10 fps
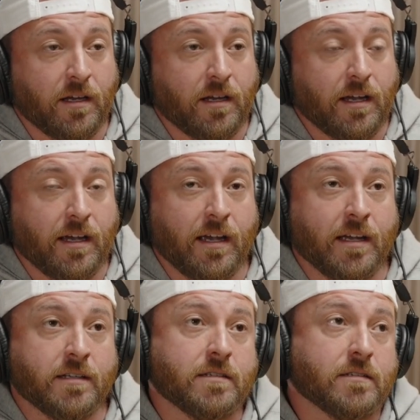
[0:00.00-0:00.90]

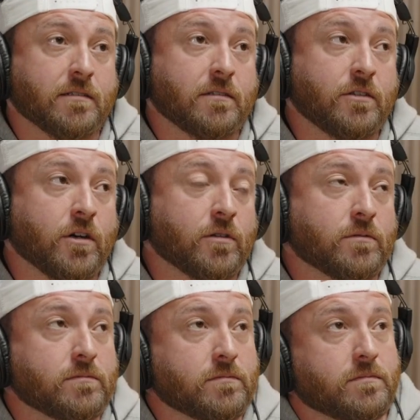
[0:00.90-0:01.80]
And,
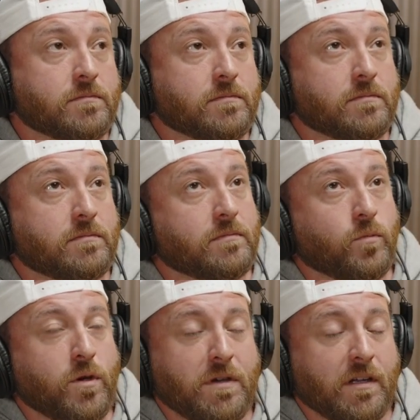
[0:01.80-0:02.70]

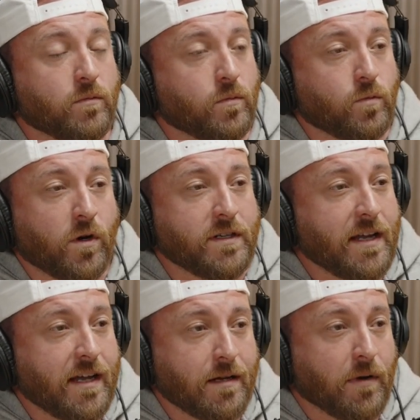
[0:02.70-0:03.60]
we meet one
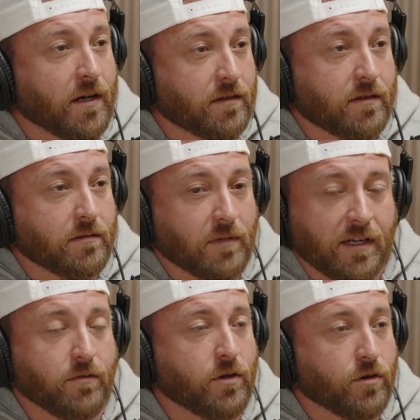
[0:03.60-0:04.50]
day a month, like
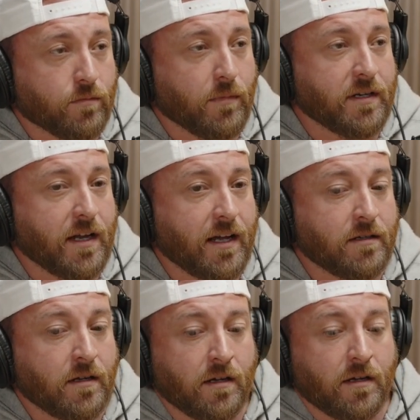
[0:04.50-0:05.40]
every third
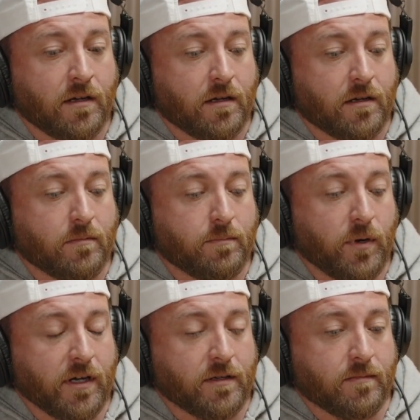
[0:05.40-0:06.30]
Monday.
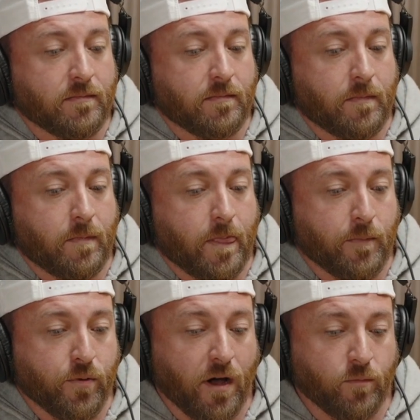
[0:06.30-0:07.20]
But the
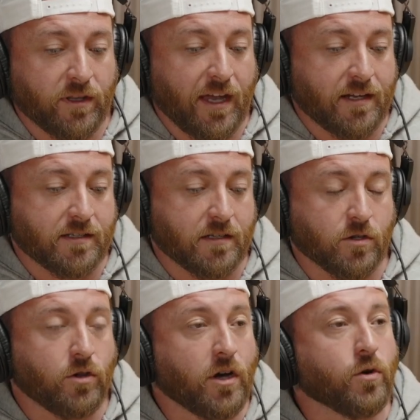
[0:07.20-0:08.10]
problem with that is
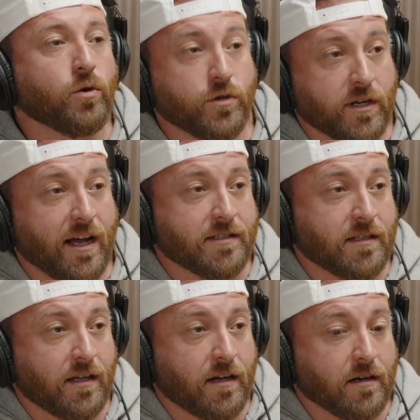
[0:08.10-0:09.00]
there's a lot of older guys
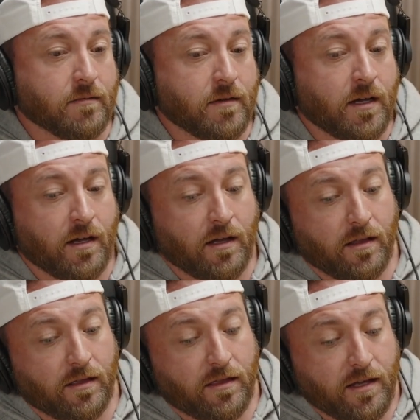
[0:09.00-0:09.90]
in there.
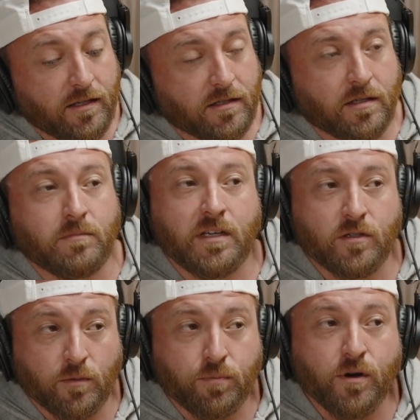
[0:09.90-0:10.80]
This, to me,
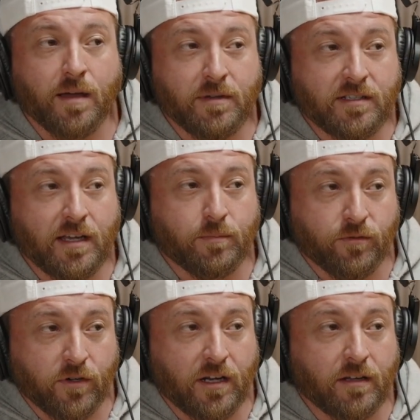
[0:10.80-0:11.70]
is a prime example
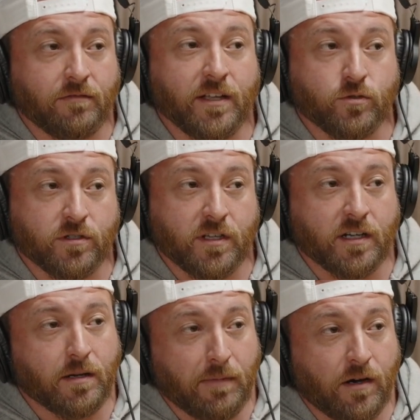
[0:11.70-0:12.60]
for getting veterans
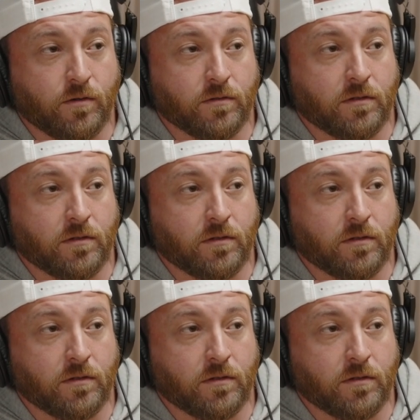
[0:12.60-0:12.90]
that come out